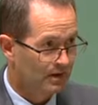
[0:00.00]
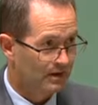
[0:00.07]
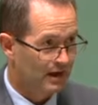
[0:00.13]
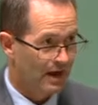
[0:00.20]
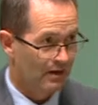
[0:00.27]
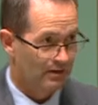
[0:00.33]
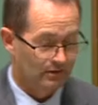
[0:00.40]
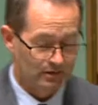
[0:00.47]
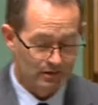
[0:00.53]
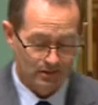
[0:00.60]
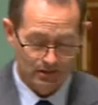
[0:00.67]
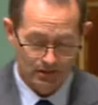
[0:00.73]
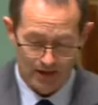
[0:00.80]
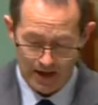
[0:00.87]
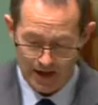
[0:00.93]
Now,
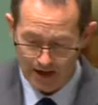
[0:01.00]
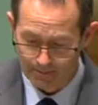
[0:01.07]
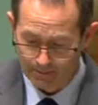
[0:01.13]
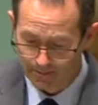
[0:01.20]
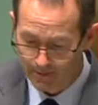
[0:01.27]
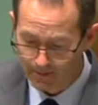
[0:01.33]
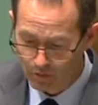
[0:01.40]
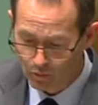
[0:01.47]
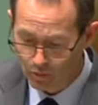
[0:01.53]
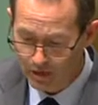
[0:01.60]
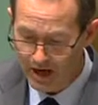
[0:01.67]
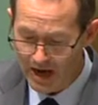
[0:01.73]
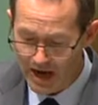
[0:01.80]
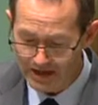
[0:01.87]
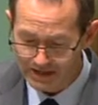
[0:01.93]

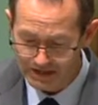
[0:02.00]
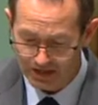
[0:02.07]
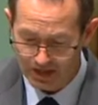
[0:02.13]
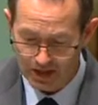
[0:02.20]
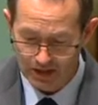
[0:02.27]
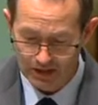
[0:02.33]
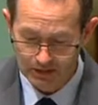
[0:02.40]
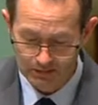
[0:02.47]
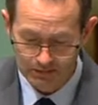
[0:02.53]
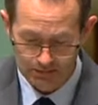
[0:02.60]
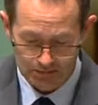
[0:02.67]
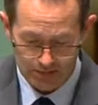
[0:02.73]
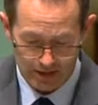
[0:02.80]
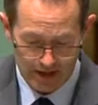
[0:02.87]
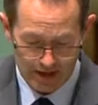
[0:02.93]
we are seeing
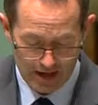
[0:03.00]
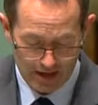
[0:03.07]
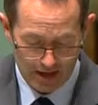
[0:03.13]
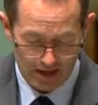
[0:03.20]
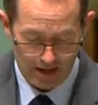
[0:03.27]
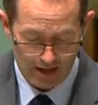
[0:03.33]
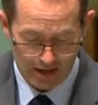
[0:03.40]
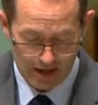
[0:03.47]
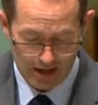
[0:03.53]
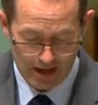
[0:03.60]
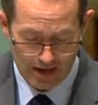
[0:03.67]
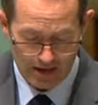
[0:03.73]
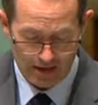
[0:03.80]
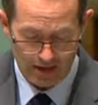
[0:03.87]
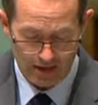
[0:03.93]

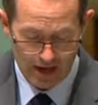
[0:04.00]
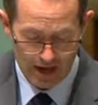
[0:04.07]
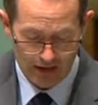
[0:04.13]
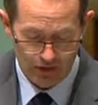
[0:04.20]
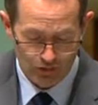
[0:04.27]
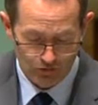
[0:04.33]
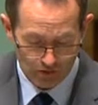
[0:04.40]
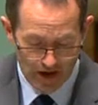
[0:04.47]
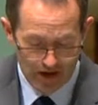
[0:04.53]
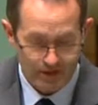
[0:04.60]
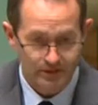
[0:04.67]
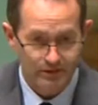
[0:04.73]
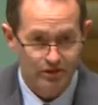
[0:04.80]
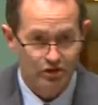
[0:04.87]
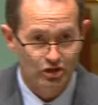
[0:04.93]
a
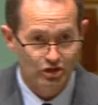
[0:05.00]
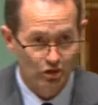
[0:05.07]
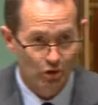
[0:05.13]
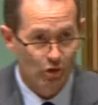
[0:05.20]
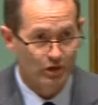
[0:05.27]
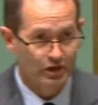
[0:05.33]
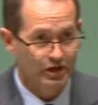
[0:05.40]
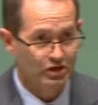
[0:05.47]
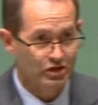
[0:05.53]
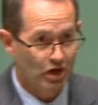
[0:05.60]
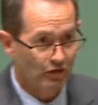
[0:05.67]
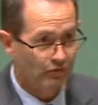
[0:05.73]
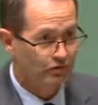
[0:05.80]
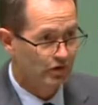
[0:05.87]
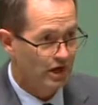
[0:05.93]
great shortage
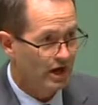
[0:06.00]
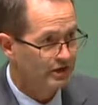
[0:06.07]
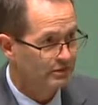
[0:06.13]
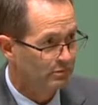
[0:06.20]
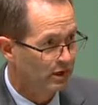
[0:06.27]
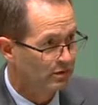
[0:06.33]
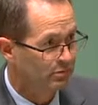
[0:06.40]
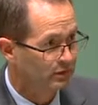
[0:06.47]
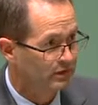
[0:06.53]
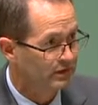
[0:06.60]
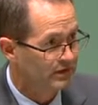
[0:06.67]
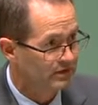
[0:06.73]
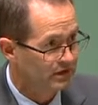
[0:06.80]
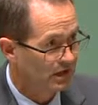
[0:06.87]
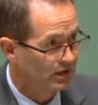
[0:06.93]
of tradespeople in
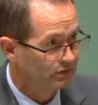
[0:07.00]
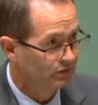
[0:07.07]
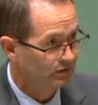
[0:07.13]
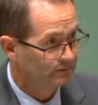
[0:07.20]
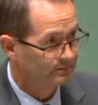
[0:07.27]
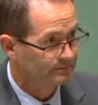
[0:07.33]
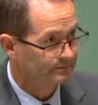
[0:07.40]
this country,